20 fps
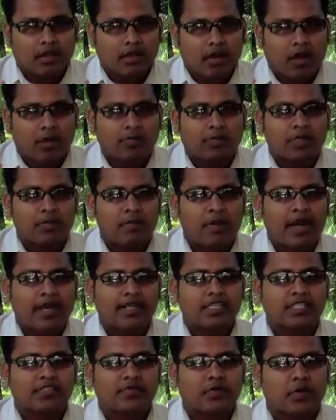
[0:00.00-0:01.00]

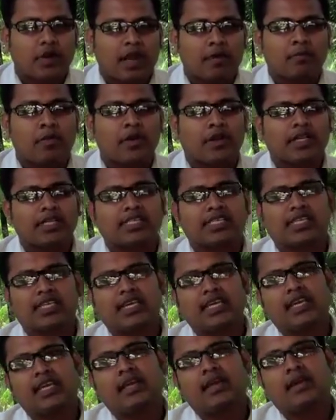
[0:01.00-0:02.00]
optimize for Ambergris
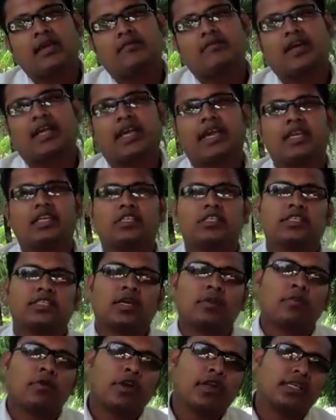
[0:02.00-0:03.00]
Ski vacations,
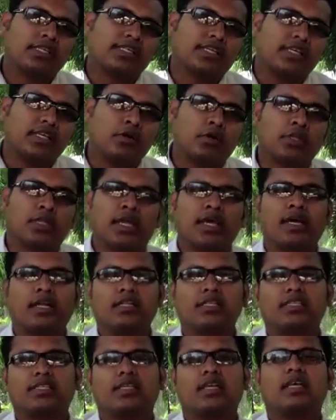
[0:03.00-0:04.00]
Ambergris Ski
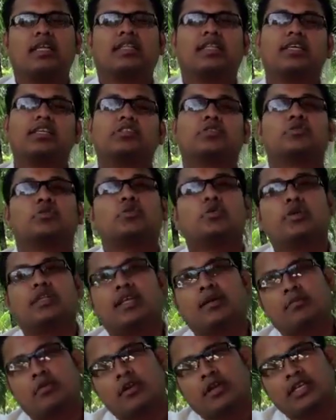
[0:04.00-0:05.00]
hotels, things to do in
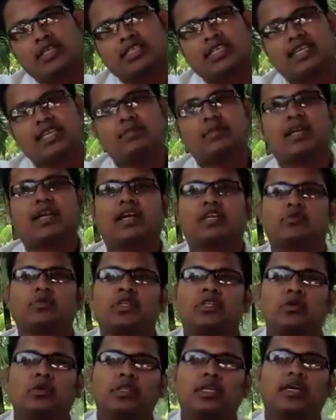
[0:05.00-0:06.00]
Ambergris Ski, because we
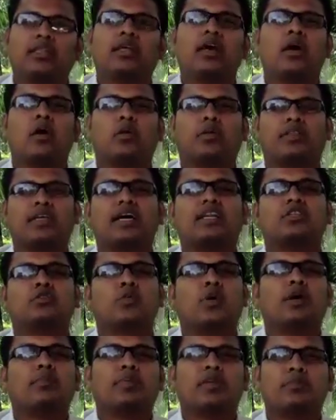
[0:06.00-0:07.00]
know that that is
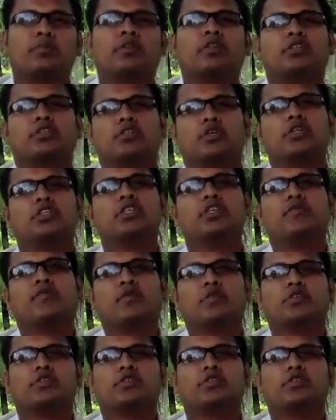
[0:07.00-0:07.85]
what people are searching for.